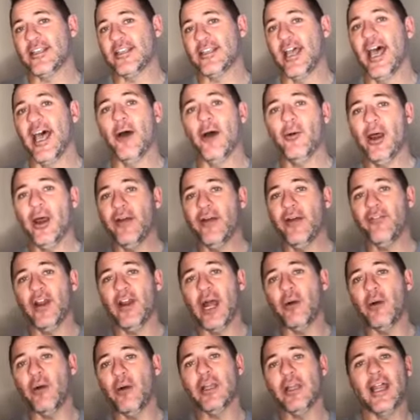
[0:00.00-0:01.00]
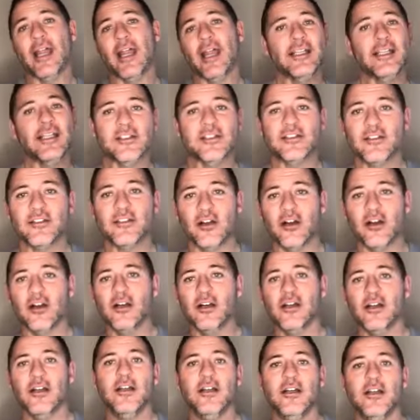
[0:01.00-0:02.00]
However, I would like to start
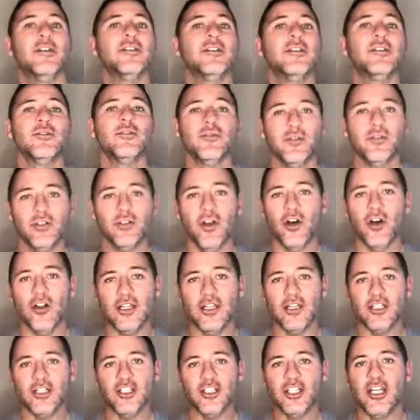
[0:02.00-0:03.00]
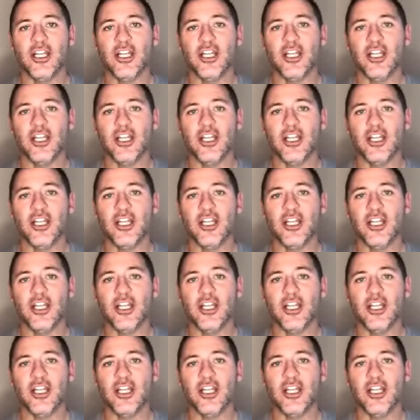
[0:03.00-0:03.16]
to acknowledge,